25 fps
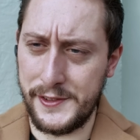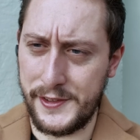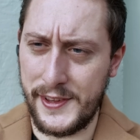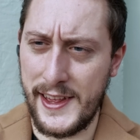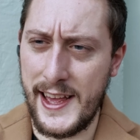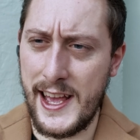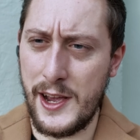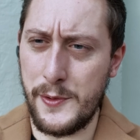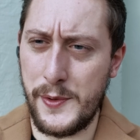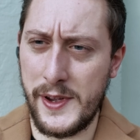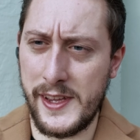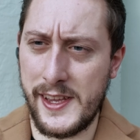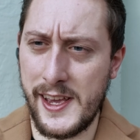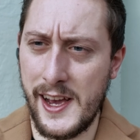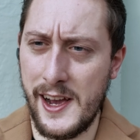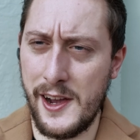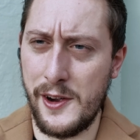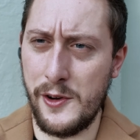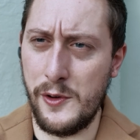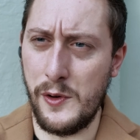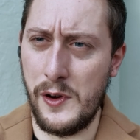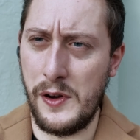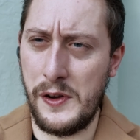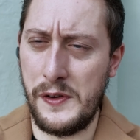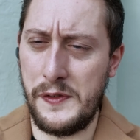And there we
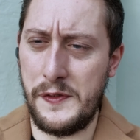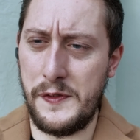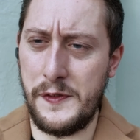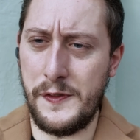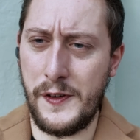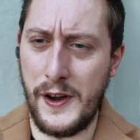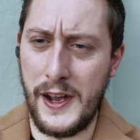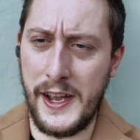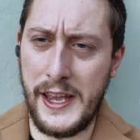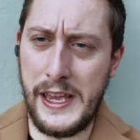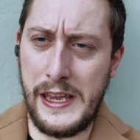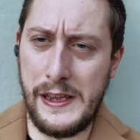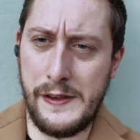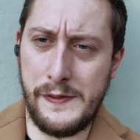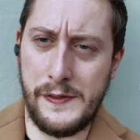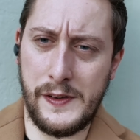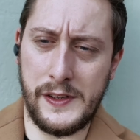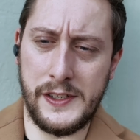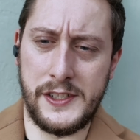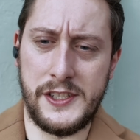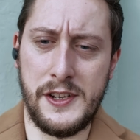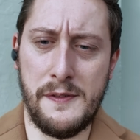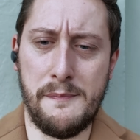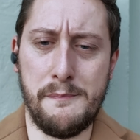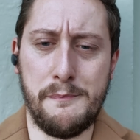go.
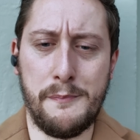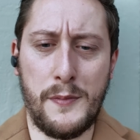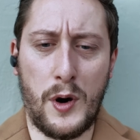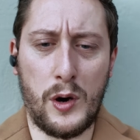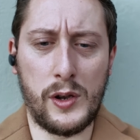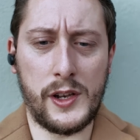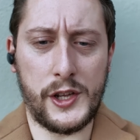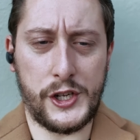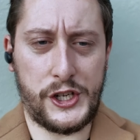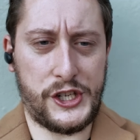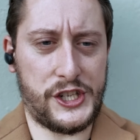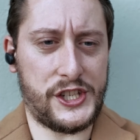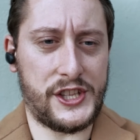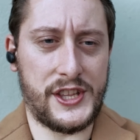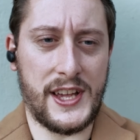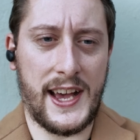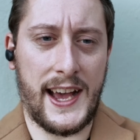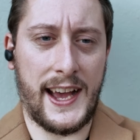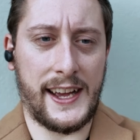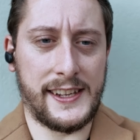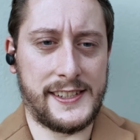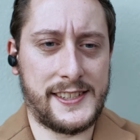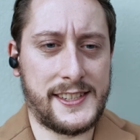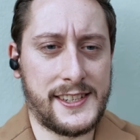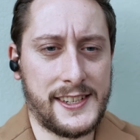5 demolished
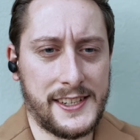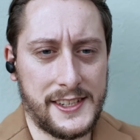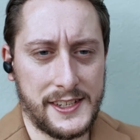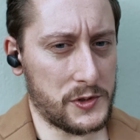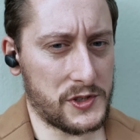that.